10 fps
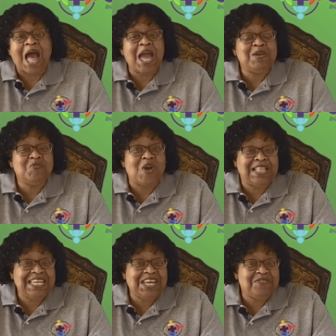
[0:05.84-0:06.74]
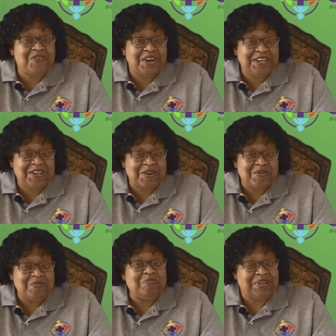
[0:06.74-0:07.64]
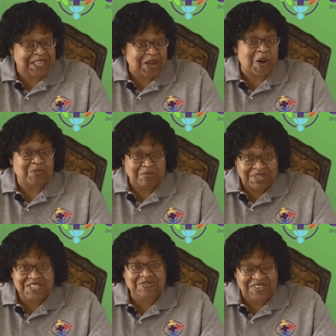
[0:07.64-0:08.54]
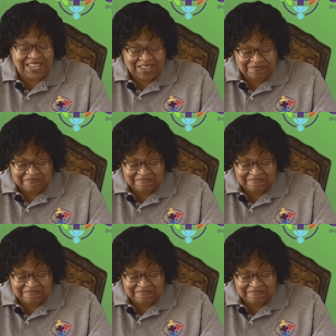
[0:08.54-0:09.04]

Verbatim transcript: I am Ralietta Varnado, but they call me Miss V.